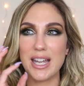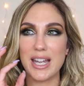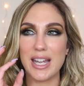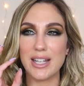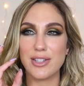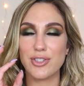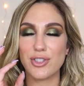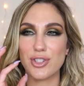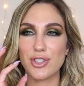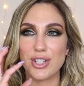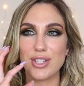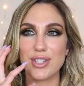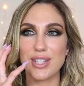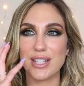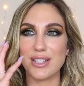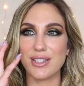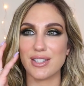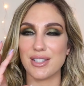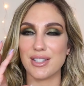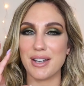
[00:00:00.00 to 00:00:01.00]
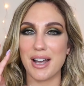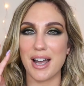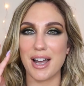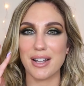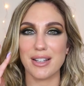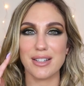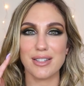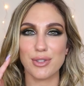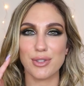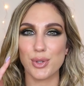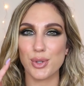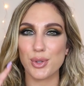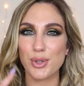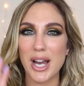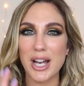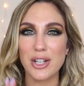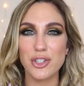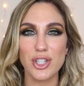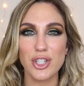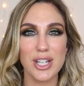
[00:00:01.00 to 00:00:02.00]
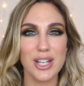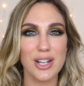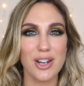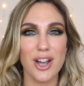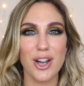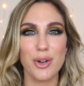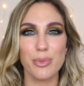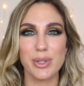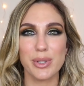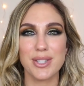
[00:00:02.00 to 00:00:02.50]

it's just, it's not scratchy at all,